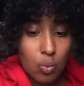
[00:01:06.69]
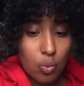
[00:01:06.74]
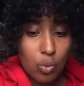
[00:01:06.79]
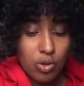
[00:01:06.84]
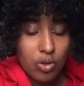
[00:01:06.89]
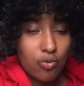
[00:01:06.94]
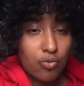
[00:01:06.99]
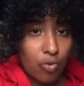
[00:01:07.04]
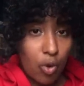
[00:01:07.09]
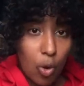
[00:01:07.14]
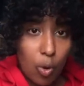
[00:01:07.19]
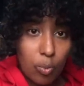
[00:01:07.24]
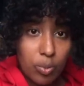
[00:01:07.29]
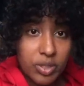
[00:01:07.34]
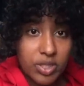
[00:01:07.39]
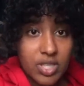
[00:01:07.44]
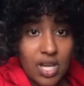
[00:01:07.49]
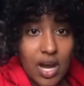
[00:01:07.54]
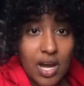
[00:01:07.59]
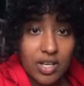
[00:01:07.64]
with a
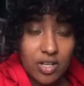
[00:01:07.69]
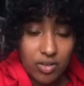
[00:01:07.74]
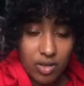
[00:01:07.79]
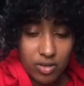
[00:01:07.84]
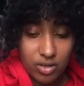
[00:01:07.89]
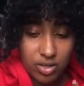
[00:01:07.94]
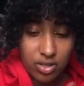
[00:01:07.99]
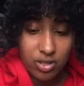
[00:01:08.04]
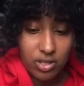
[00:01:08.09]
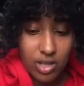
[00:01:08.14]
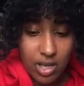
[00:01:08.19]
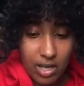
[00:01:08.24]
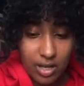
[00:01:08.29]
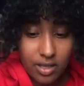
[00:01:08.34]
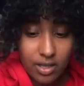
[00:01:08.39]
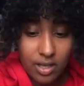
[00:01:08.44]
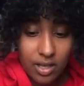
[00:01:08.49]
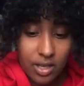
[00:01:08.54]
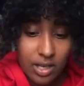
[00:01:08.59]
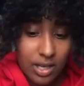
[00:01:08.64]
rope tied around her
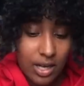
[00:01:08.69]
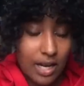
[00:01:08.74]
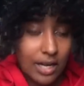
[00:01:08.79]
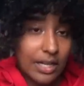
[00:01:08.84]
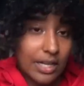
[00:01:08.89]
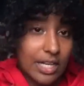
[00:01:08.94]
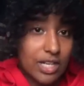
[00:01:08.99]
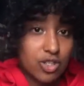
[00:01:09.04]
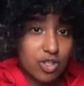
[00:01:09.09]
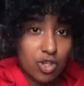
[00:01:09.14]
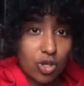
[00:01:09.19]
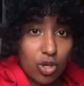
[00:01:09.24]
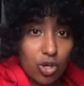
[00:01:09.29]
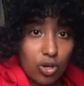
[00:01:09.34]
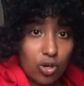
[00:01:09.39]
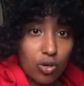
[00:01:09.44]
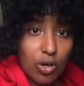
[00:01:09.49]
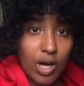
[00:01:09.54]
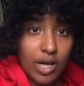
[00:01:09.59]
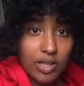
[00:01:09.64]
neck and each
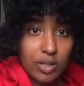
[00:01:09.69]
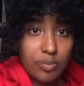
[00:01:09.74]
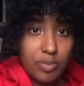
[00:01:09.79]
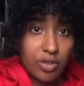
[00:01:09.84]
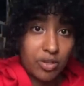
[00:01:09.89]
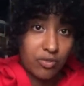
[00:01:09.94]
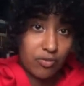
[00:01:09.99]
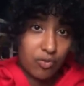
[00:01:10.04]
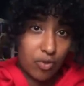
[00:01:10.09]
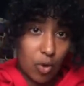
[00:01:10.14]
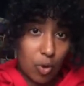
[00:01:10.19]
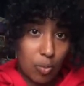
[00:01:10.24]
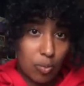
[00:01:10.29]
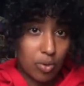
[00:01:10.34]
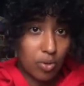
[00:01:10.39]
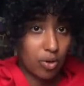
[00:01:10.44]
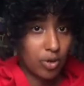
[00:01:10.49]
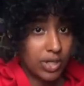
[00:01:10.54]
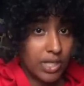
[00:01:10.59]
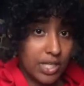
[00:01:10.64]
girl had a bit of
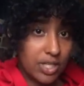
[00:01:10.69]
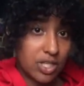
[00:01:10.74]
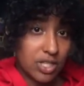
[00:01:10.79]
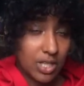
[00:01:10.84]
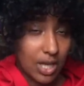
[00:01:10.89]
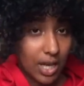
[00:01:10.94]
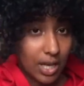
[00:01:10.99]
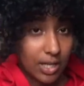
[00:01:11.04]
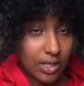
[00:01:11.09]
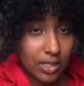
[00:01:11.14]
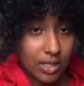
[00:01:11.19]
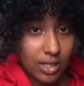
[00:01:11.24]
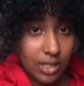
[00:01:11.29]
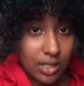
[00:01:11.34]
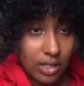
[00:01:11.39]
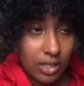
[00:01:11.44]
rope on each side